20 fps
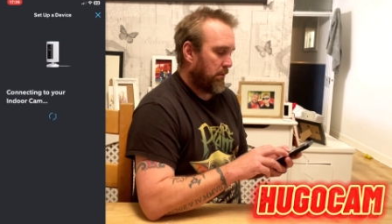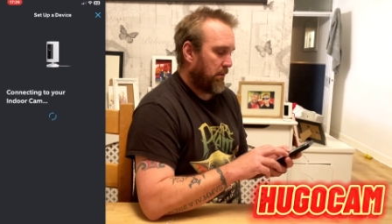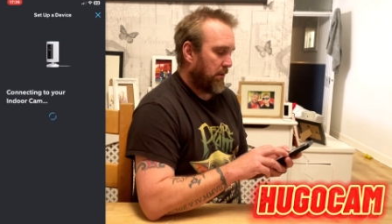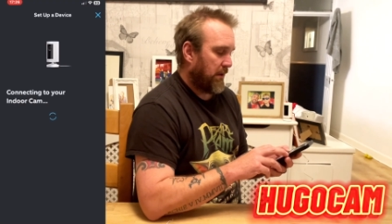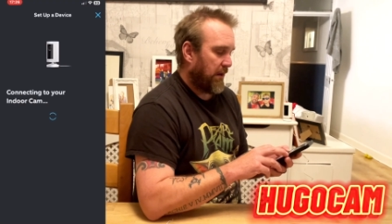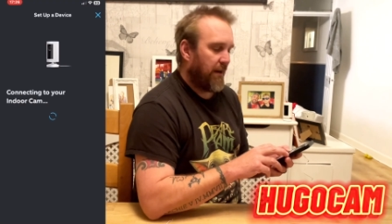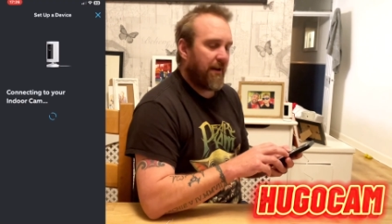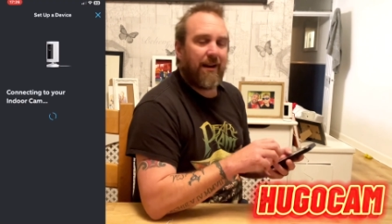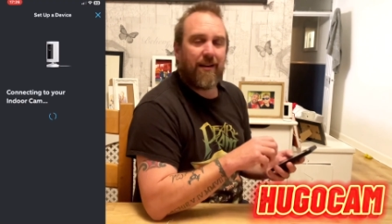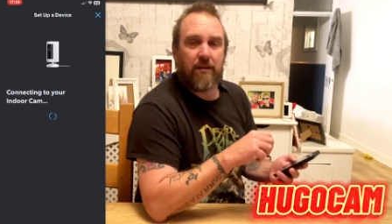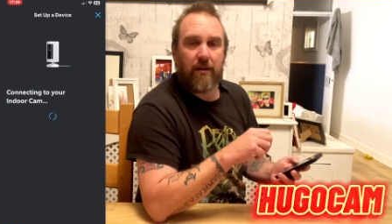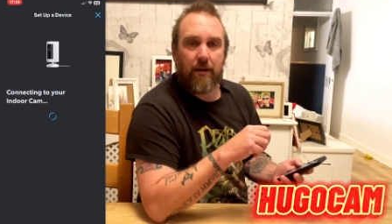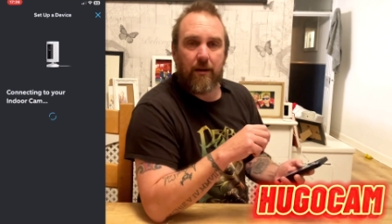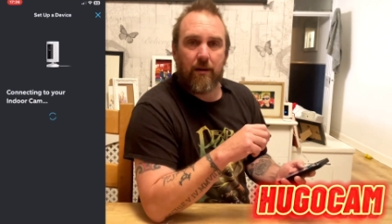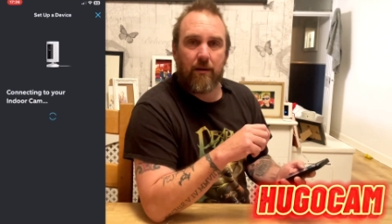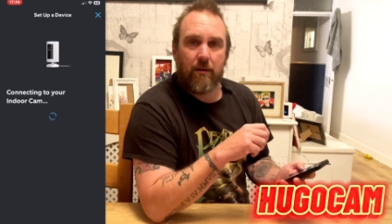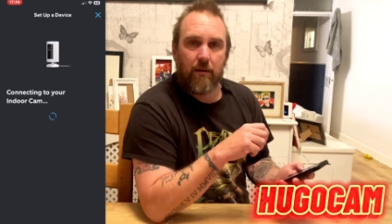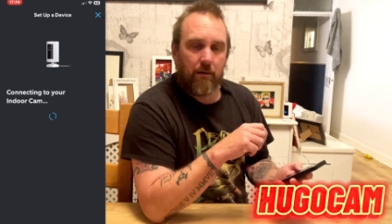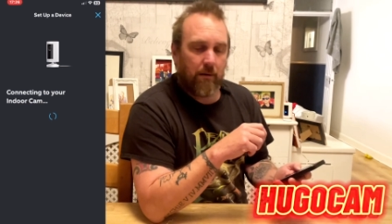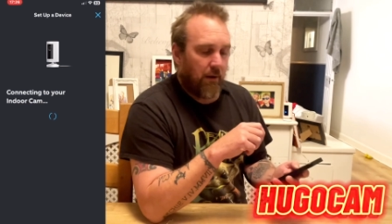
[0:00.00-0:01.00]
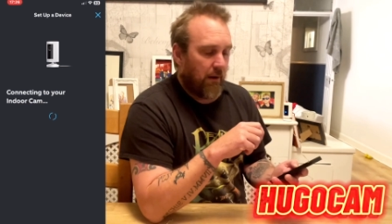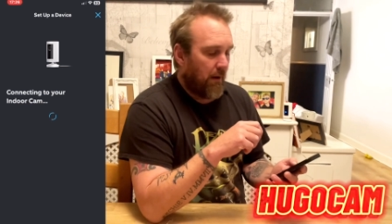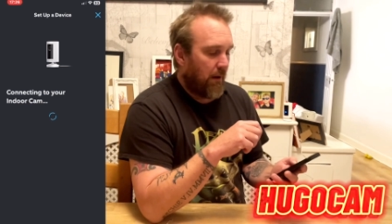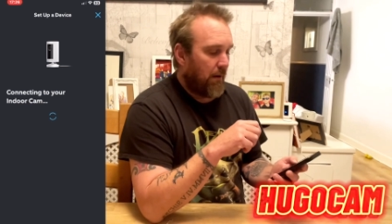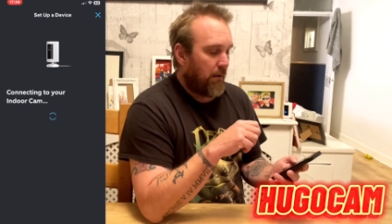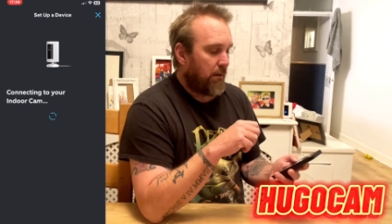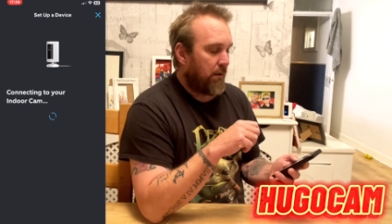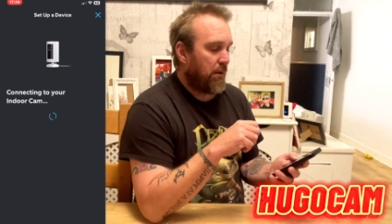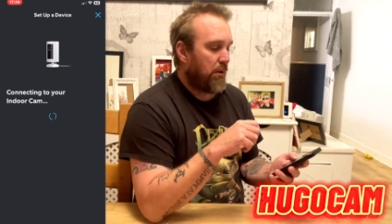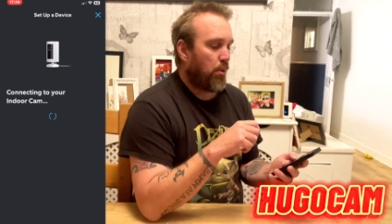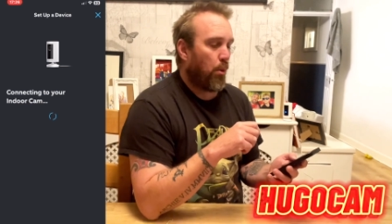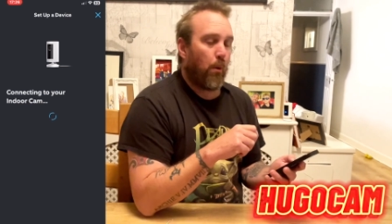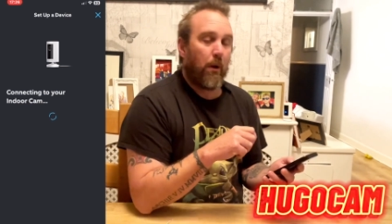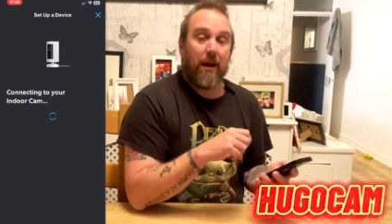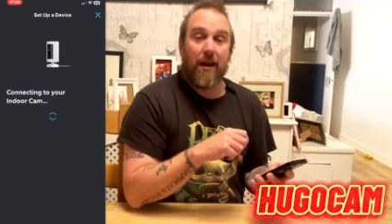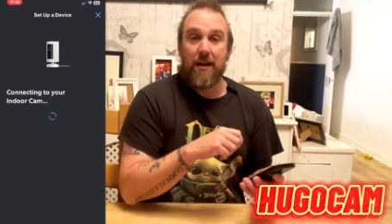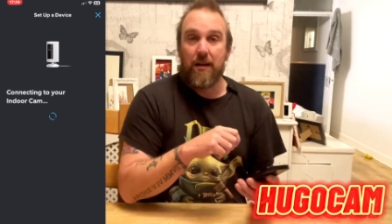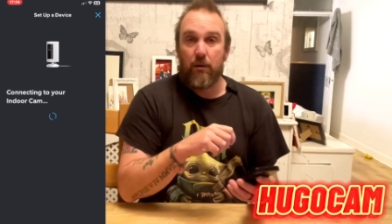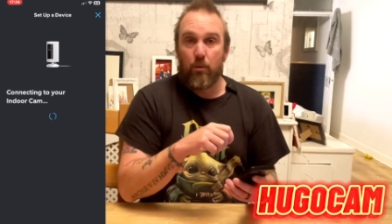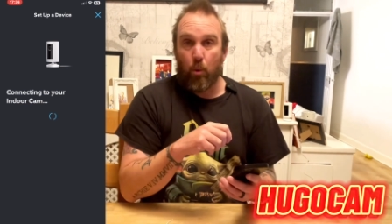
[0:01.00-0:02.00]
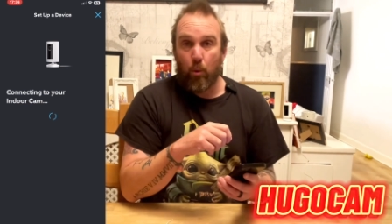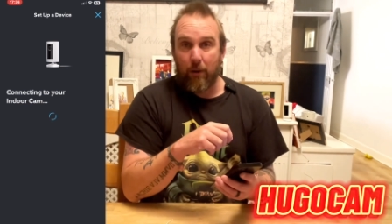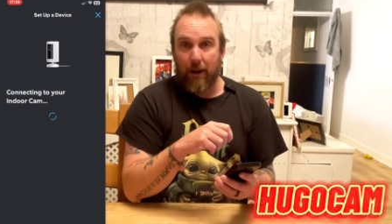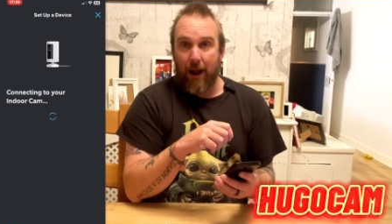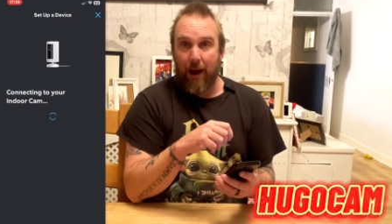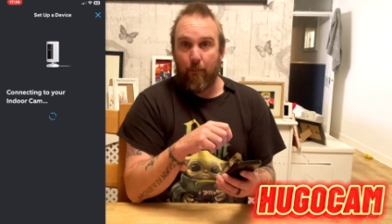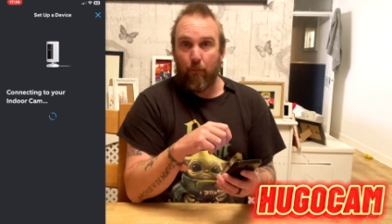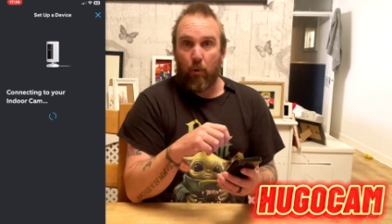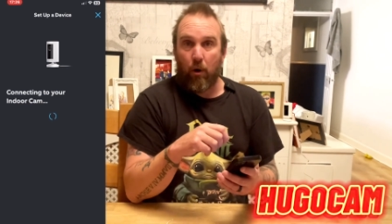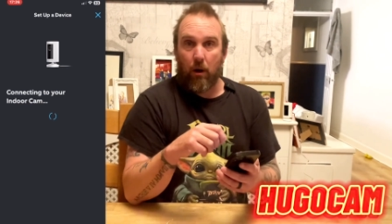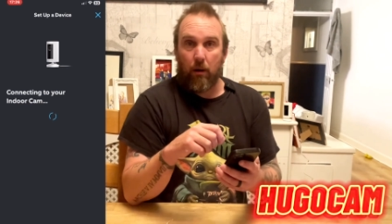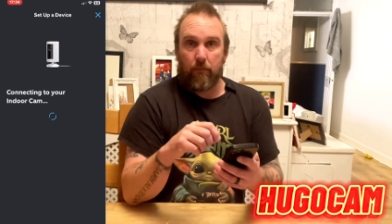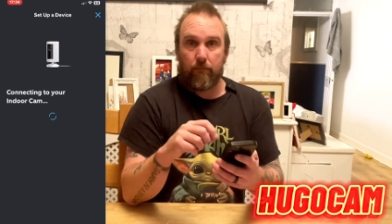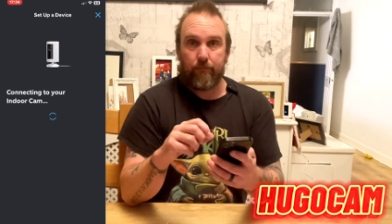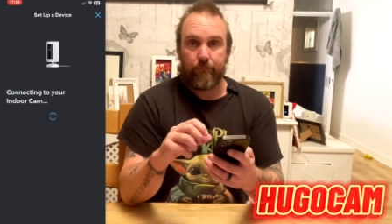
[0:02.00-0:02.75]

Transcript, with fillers: Connecting to your indoor camera.